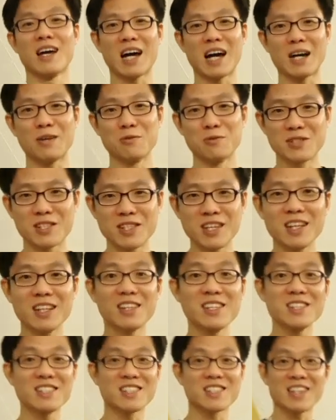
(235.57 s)
I would
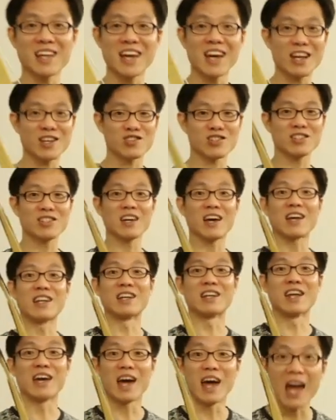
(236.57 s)
say this is actually
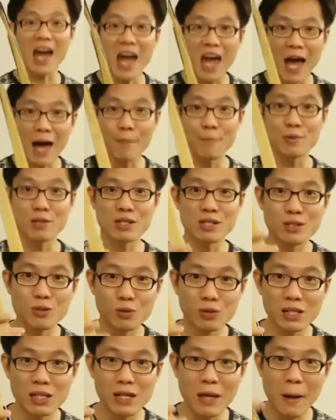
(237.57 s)
an
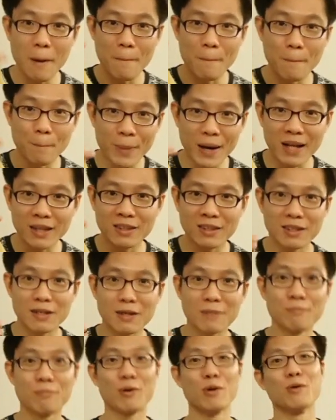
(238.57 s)
absolutely
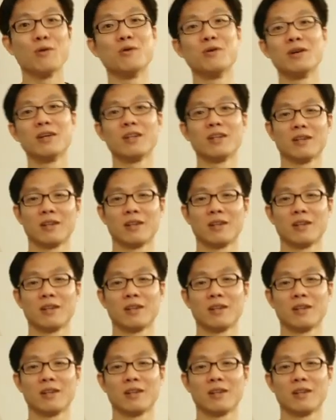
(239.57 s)
better bow